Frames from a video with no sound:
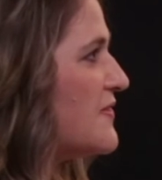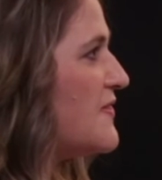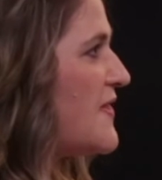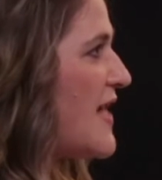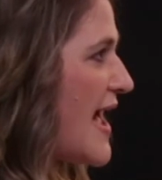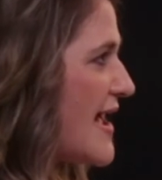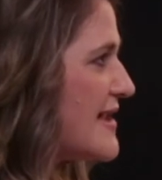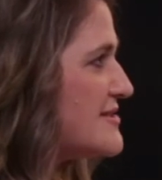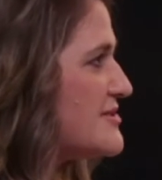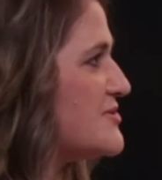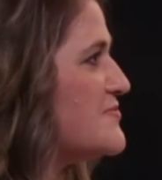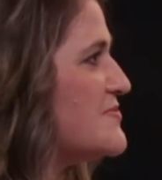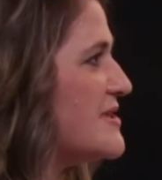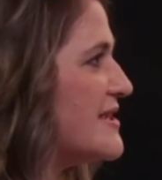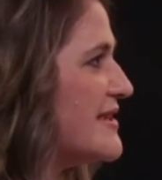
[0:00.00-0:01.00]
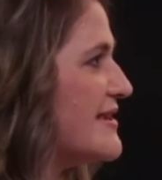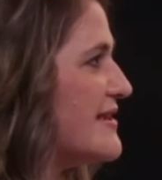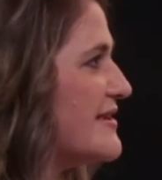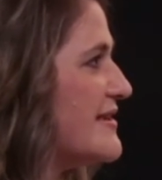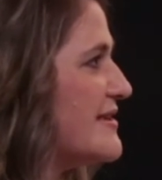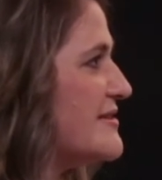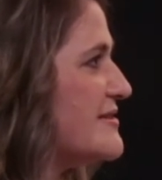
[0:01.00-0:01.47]
That to
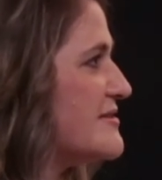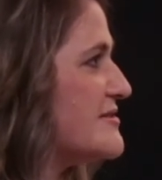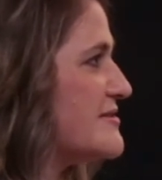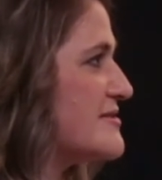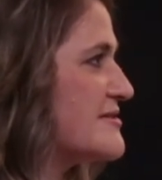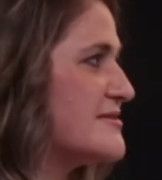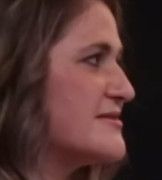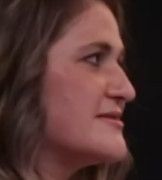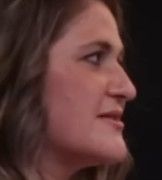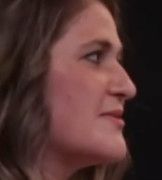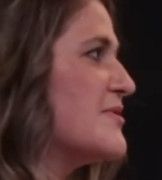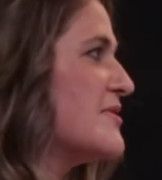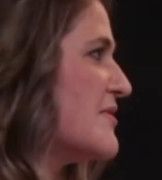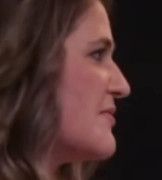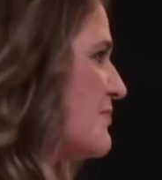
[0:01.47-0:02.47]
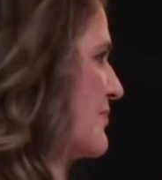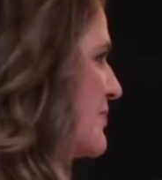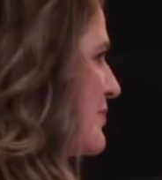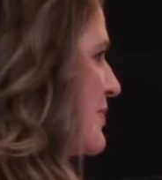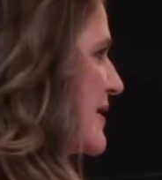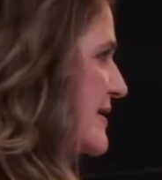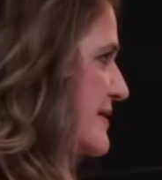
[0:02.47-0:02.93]
me is some of the
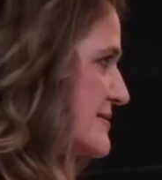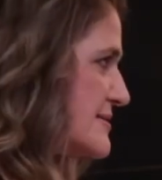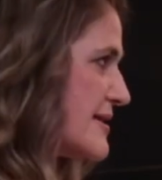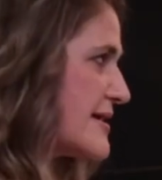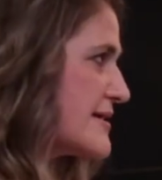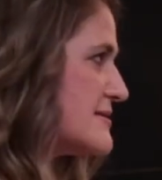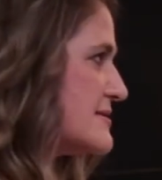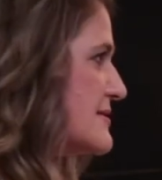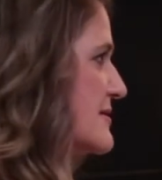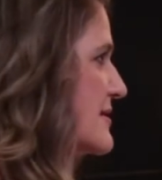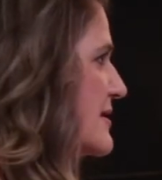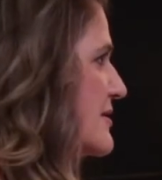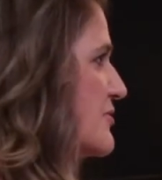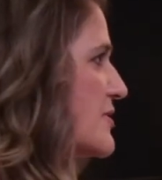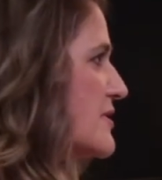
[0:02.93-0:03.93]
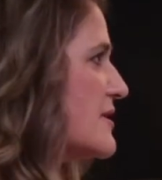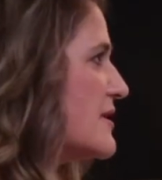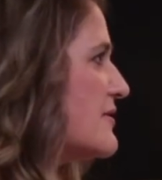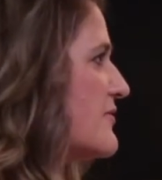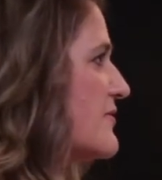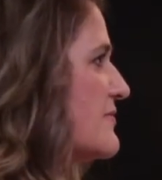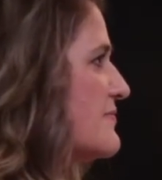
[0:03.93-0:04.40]
biggest legacy that you can
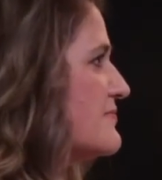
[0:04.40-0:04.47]
leave.